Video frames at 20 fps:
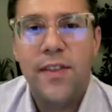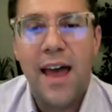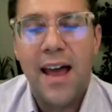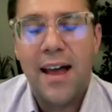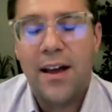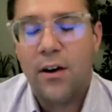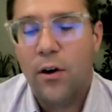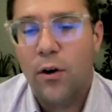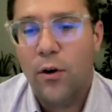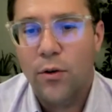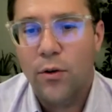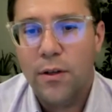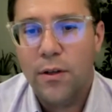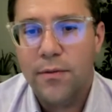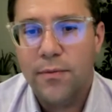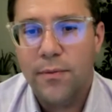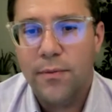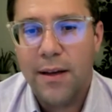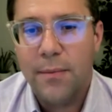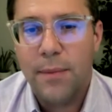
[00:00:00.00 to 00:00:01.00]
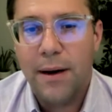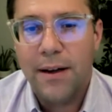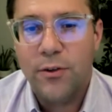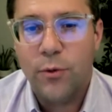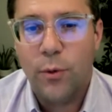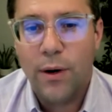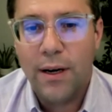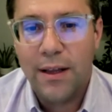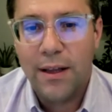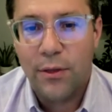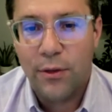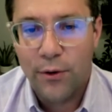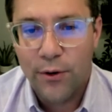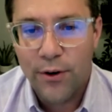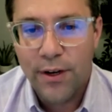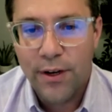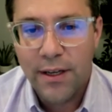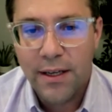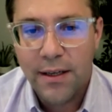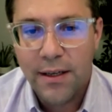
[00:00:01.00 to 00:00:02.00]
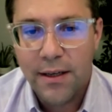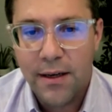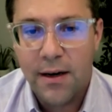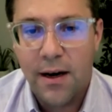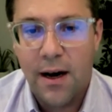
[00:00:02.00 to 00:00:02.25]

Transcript: that goal of like by 2030